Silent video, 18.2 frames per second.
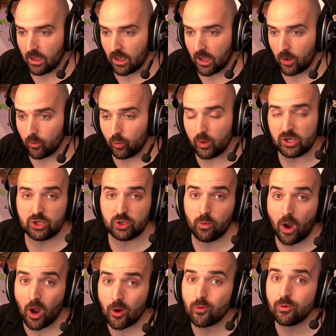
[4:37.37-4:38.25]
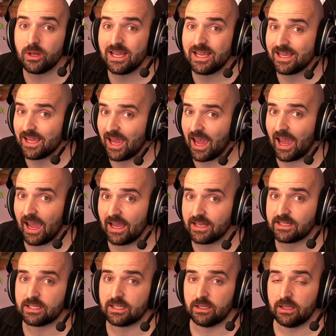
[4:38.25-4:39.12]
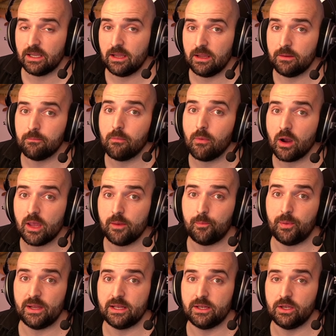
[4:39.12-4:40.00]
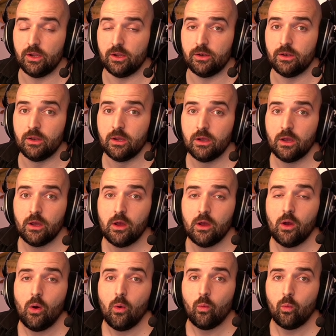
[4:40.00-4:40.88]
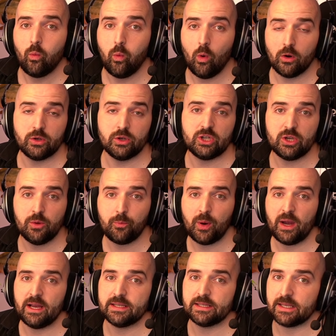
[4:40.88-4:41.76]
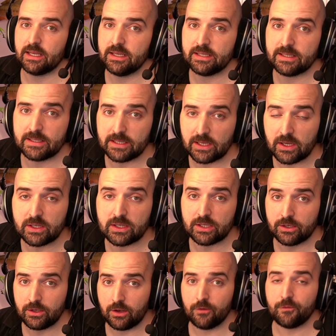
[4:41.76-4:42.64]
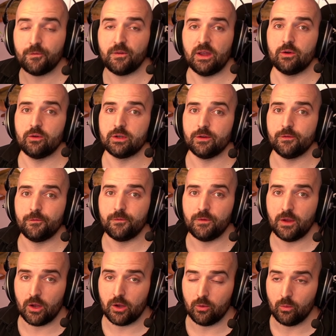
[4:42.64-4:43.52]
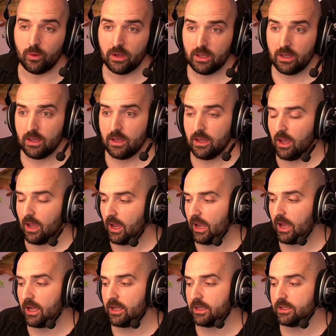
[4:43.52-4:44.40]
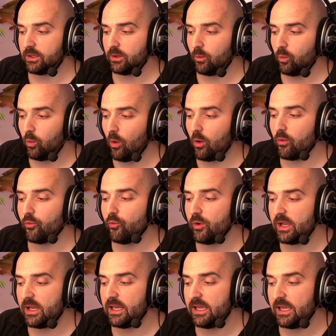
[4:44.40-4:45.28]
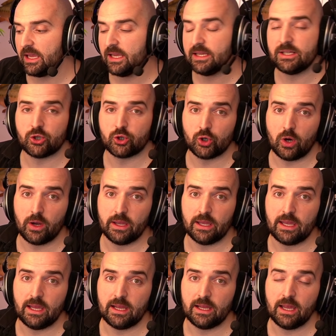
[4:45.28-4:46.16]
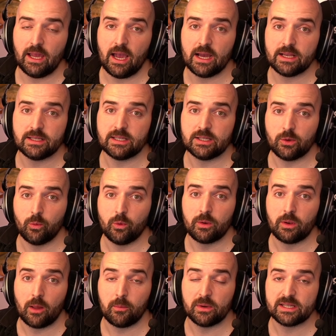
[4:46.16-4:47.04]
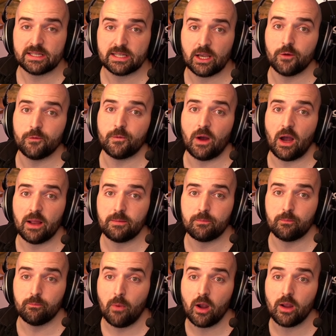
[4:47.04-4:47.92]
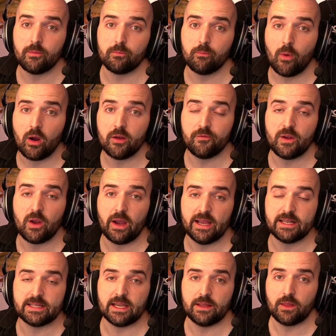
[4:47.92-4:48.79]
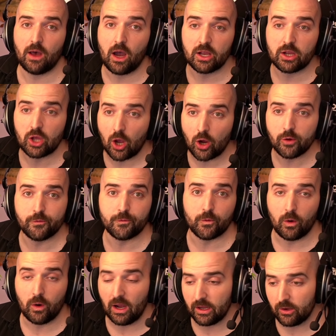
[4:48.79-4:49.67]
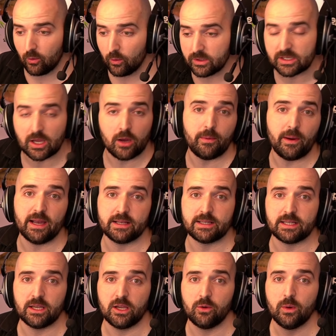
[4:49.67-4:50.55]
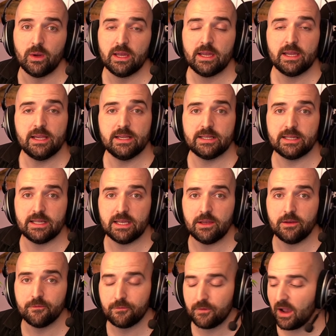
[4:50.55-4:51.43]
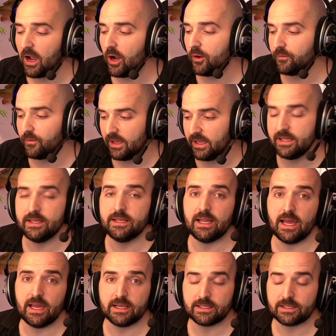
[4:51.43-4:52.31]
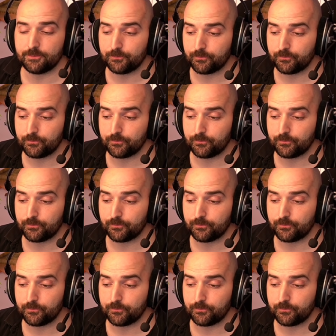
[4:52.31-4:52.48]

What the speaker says: which you only get, in my opinion, once you pass a certain field of view. And what really is striking, as someone like myself, that my VR headset that I go for, I always go back to, is the Valve Index.